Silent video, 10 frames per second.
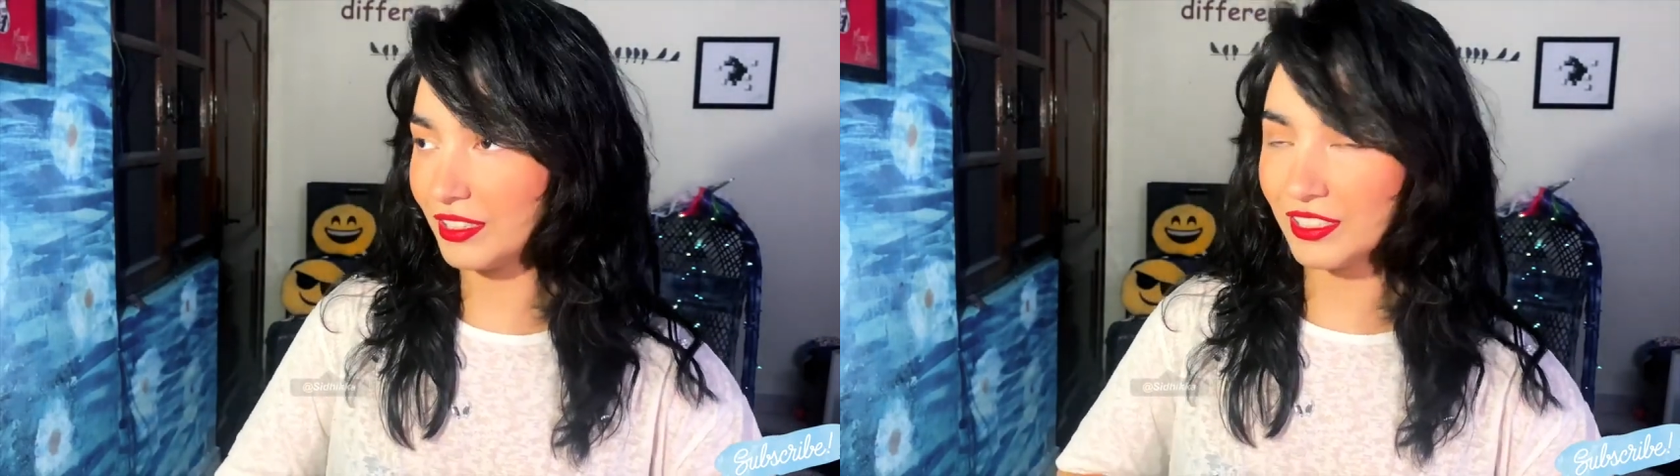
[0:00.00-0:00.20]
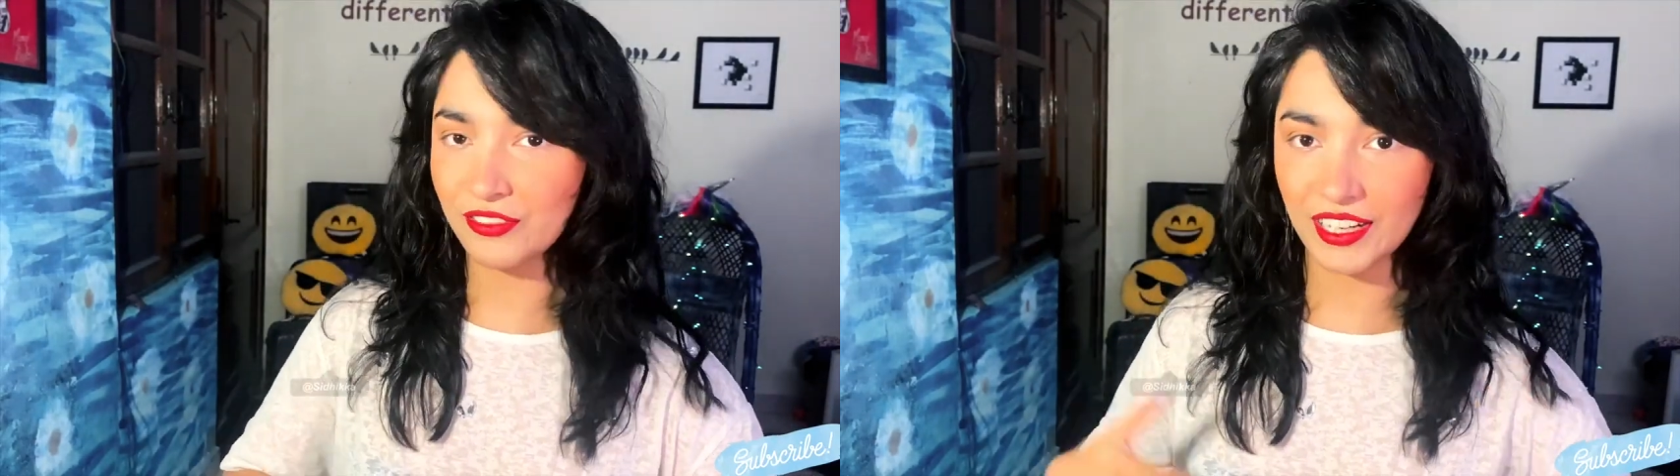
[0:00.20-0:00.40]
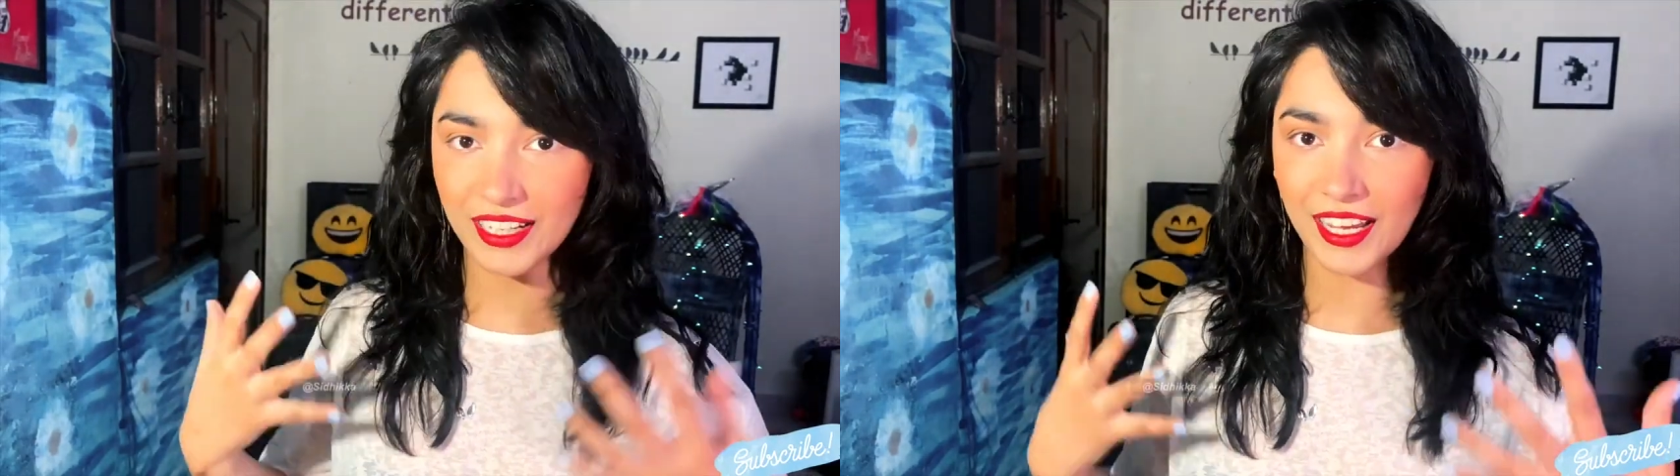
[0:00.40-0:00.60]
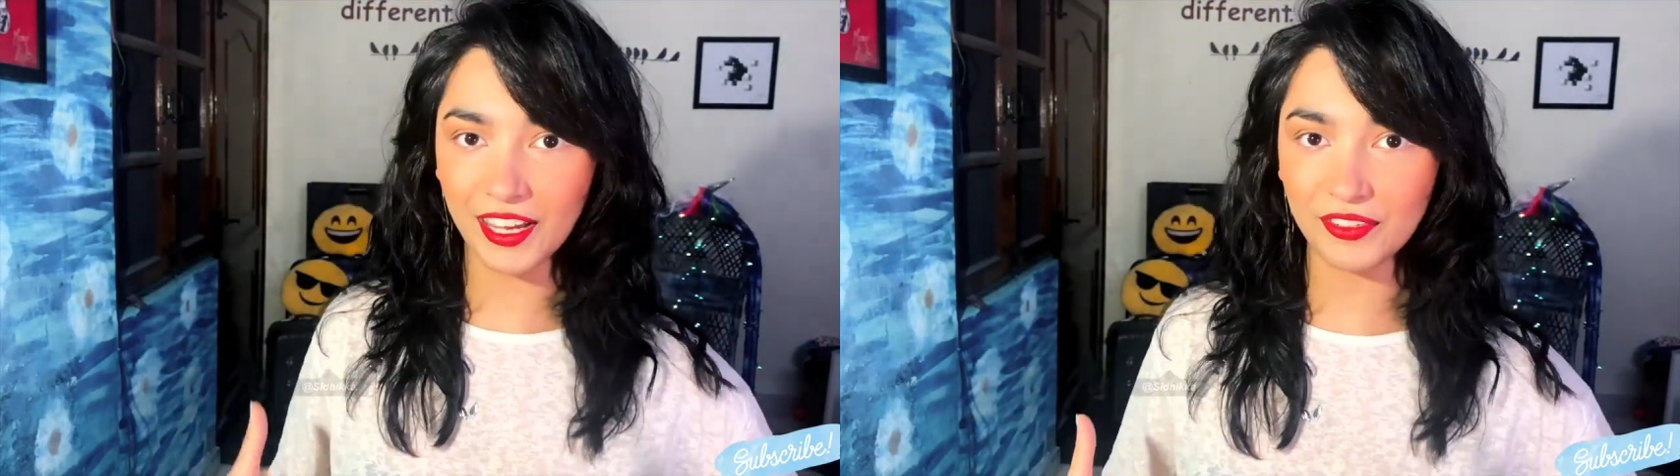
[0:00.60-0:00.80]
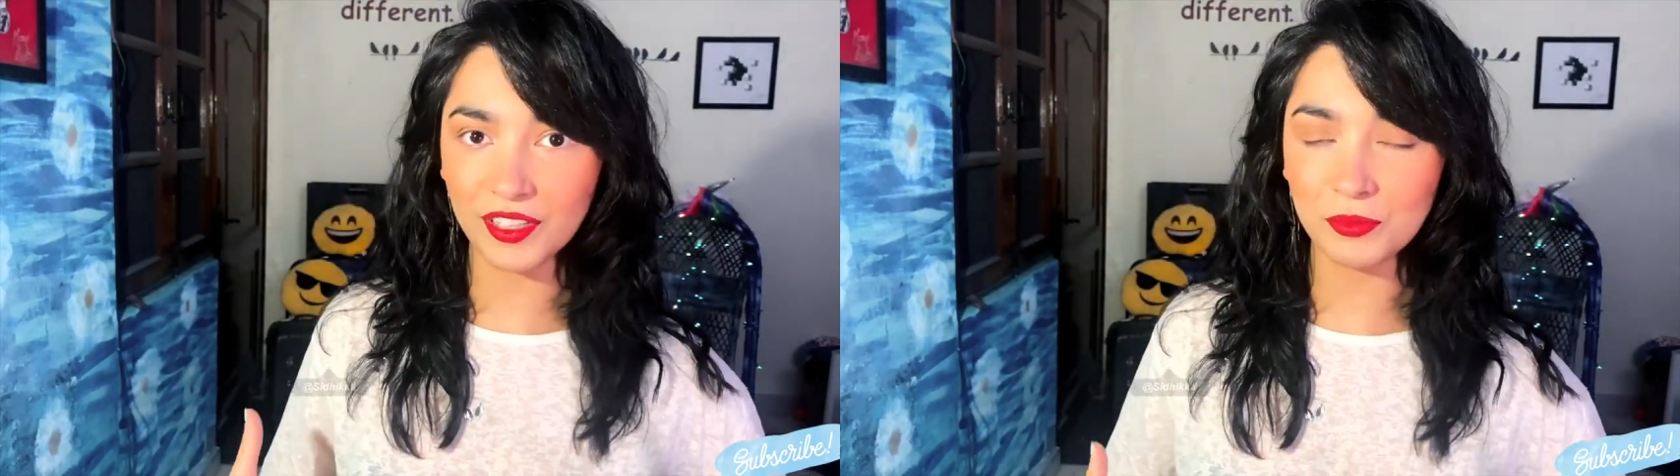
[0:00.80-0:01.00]
It's very
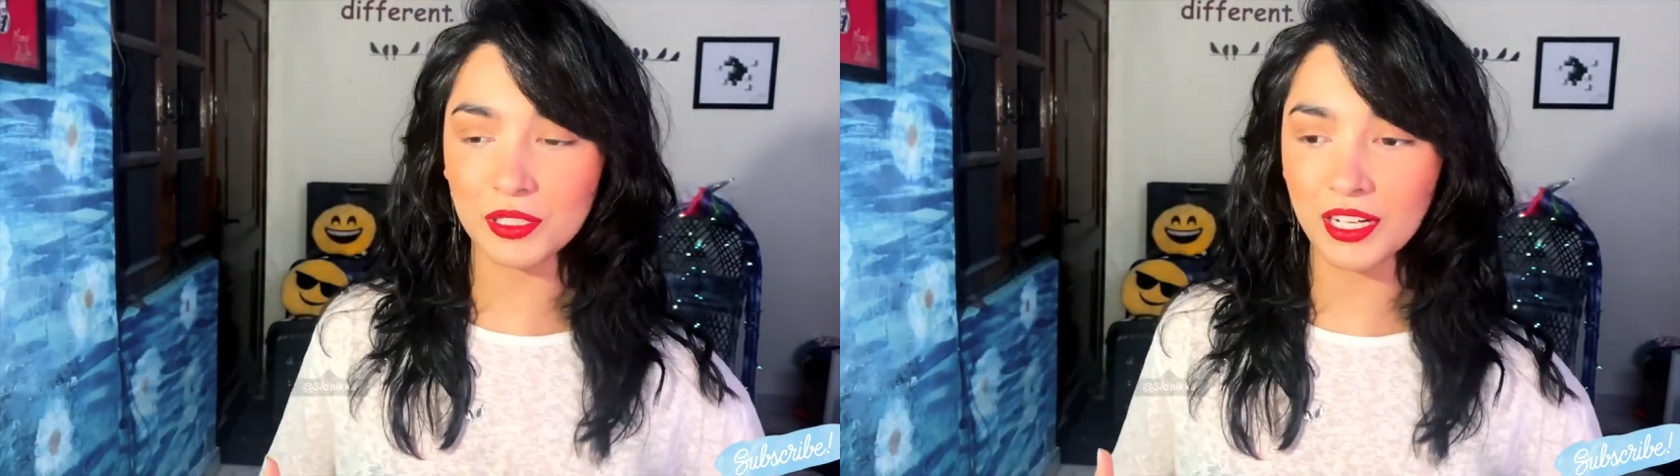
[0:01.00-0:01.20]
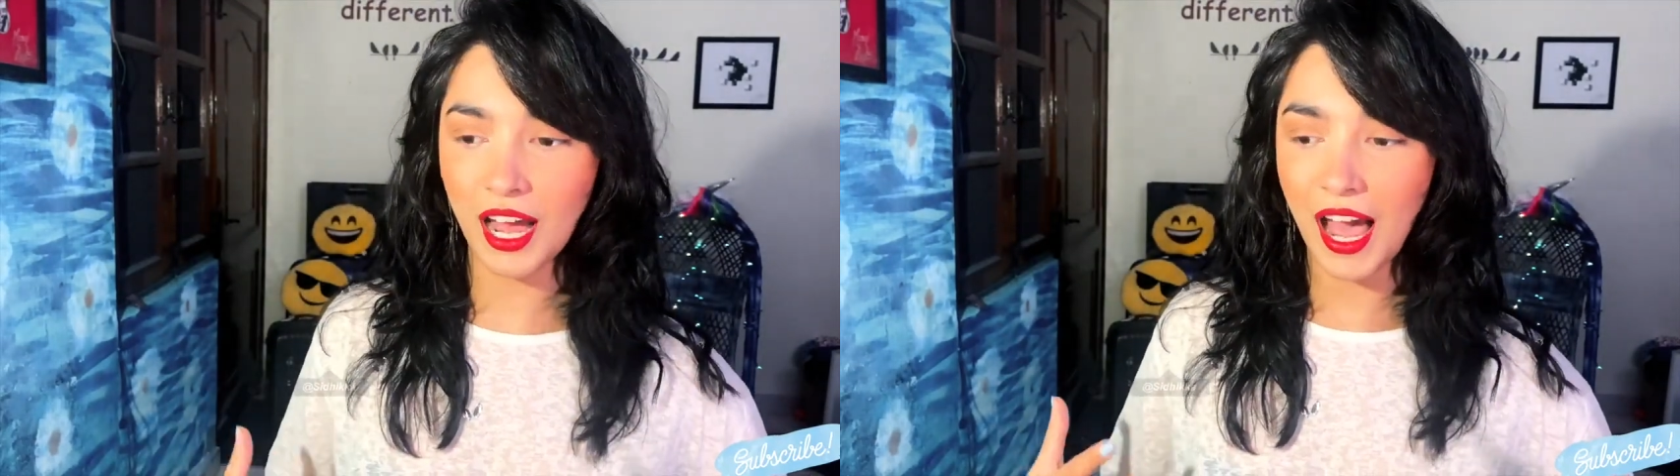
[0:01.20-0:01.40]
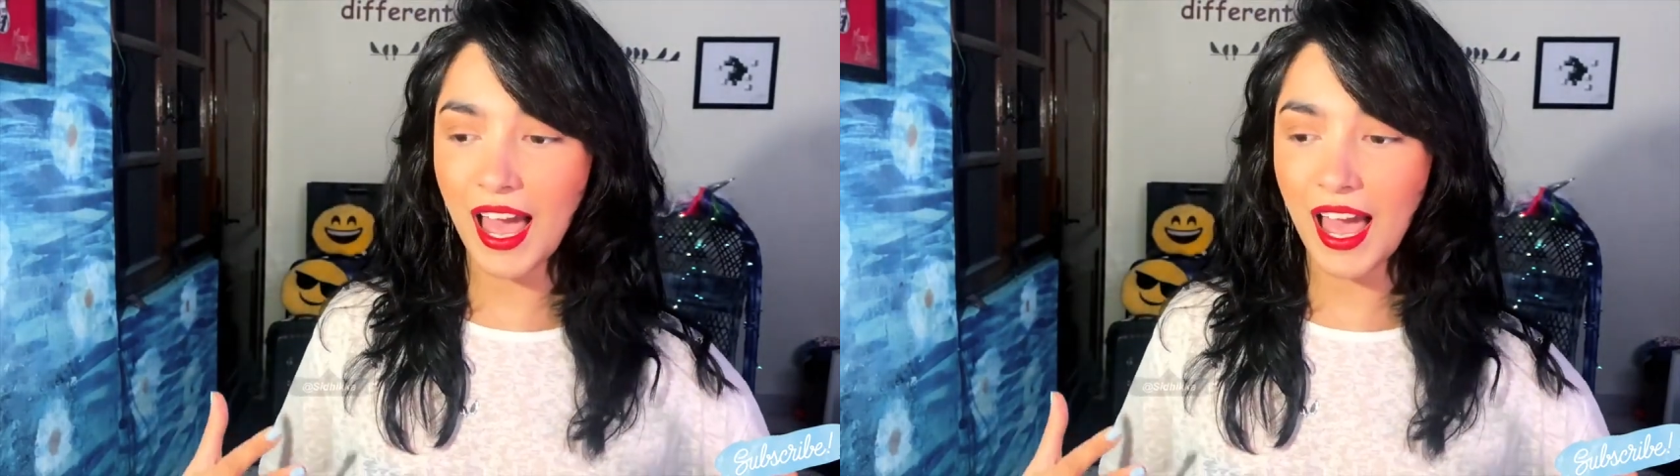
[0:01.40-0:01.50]
heavy, but